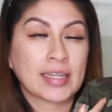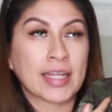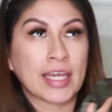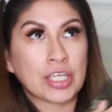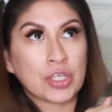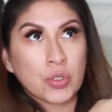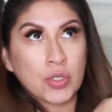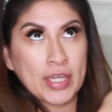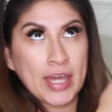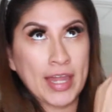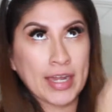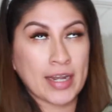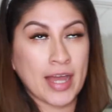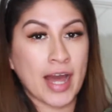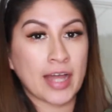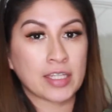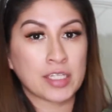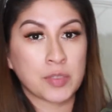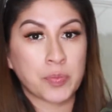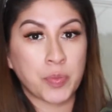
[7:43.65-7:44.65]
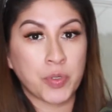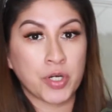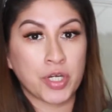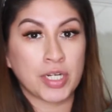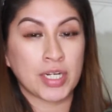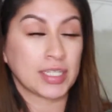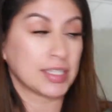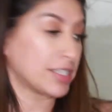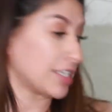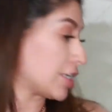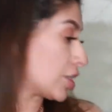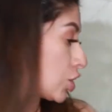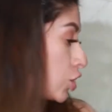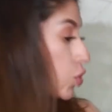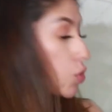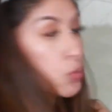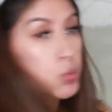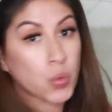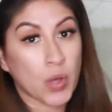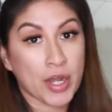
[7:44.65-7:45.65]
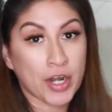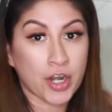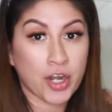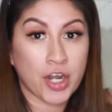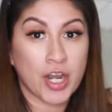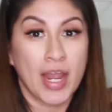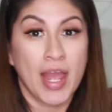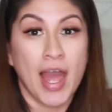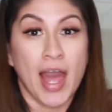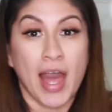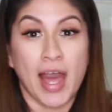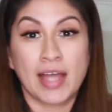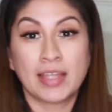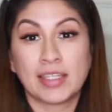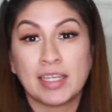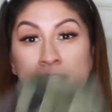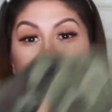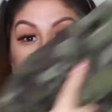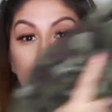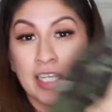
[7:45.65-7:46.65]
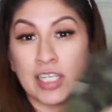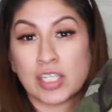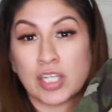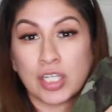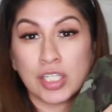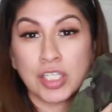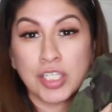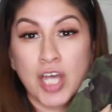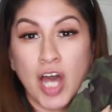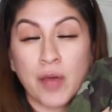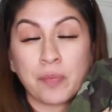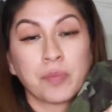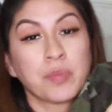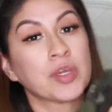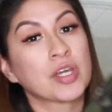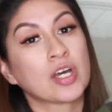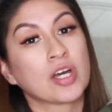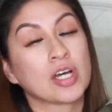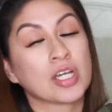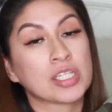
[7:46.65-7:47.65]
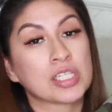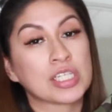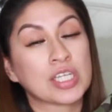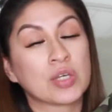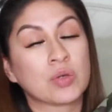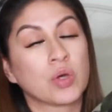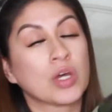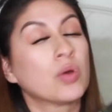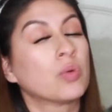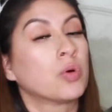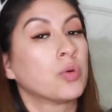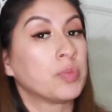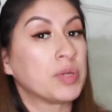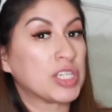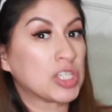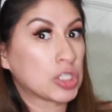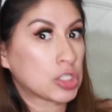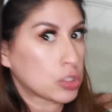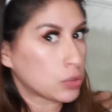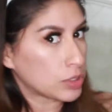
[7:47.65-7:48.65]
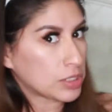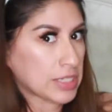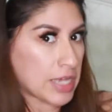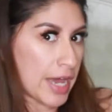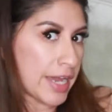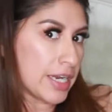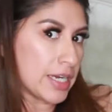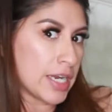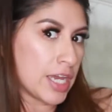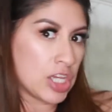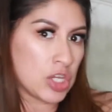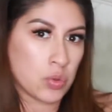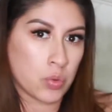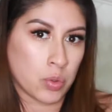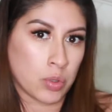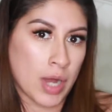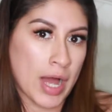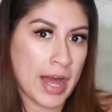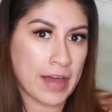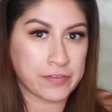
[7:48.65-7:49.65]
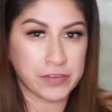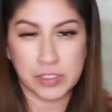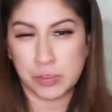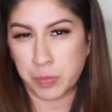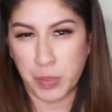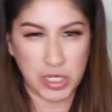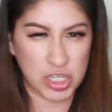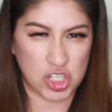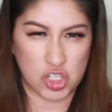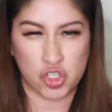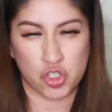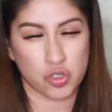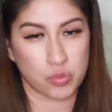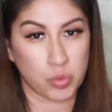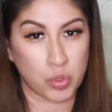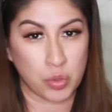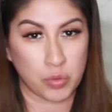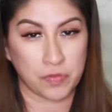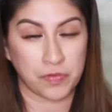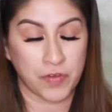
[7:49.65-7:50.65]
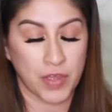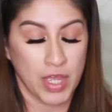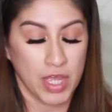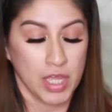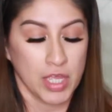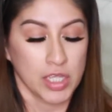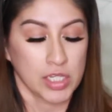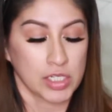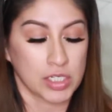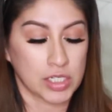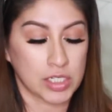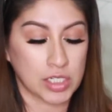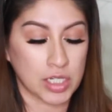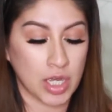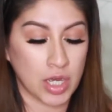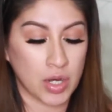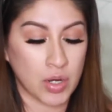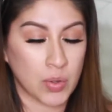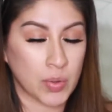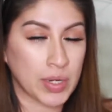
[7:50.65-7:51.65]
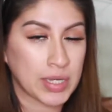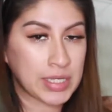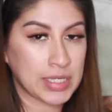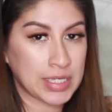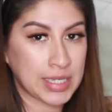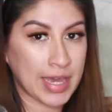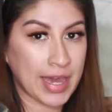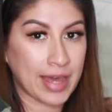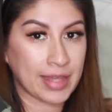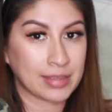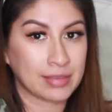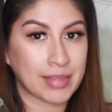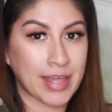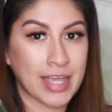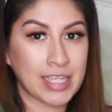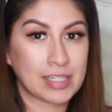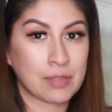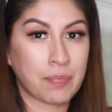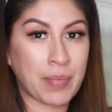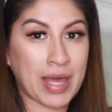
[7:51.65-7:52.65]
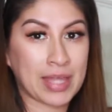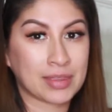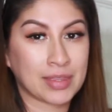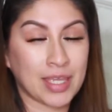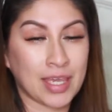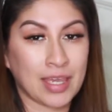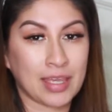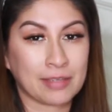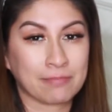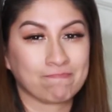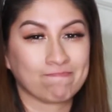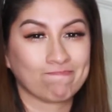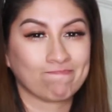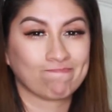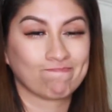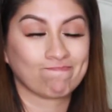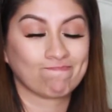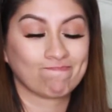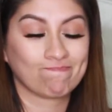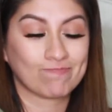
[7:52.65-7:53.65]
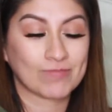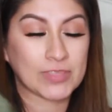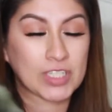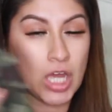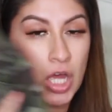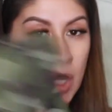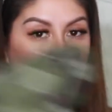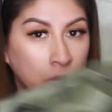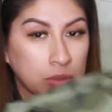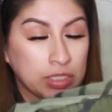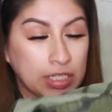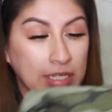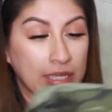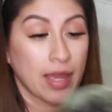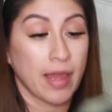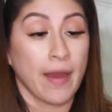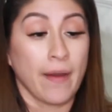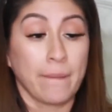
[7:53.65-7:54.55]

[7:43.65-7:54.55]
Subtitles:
Like, you cannot put this sweater and then this on top because it will be too tight and you won't have space to move. So yeah, that's a bad thing only.